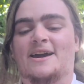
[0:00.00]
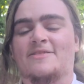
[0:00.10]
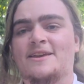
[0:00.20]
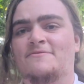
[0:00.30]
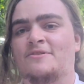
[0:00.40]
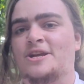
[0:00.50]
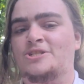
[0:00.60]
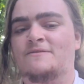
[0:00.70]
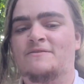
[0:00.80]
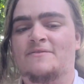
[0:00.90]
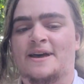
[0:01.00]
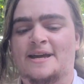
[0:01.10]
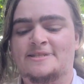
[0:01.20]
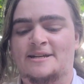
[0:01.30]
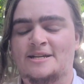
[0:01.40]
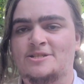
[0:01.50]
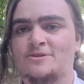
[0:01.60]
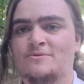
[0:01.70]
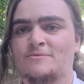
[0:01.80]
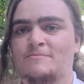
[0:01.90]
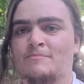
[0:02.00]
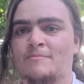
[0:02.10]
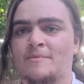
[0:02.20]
I think for each of the flags that I do